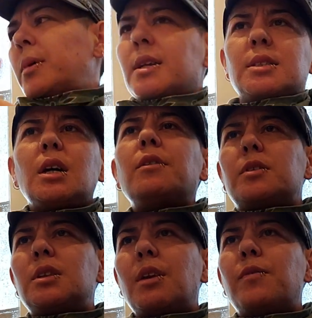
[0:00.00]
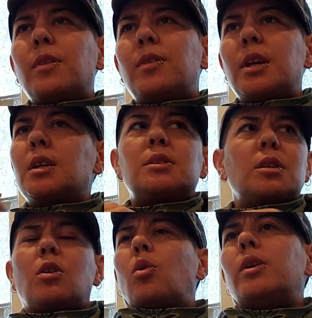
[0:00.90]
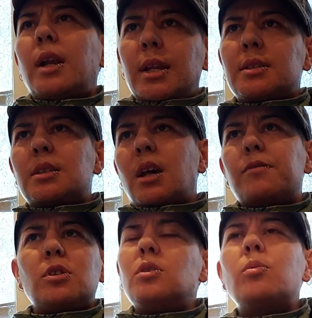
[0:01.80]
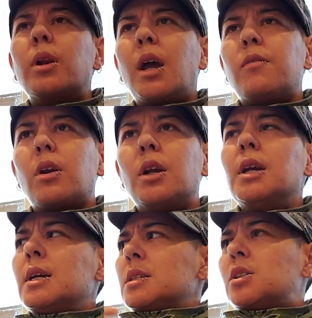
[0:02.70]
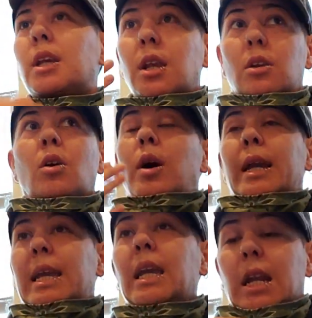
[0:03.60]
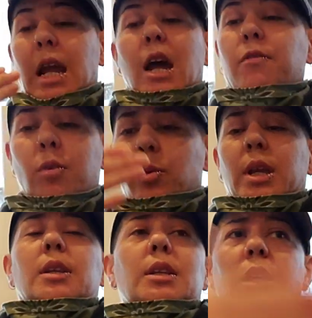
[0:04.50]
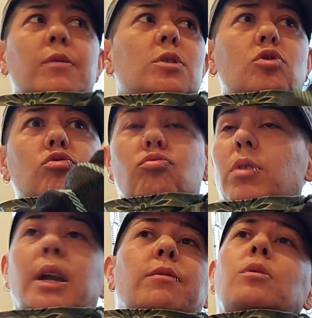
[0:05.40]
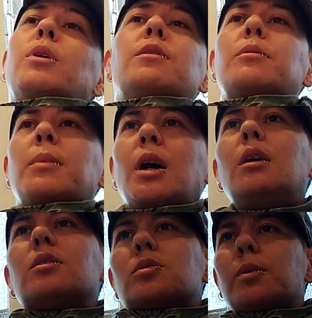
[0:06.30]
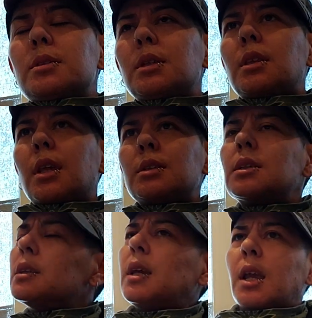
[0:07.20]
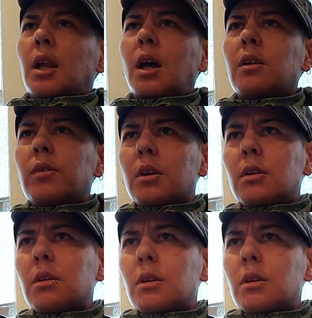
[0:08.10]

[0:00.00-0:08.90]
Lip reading: myself to different things, to coordinate stuff, to do whatever. To, again, have a way to even drive away from the house once the things get taken out of it.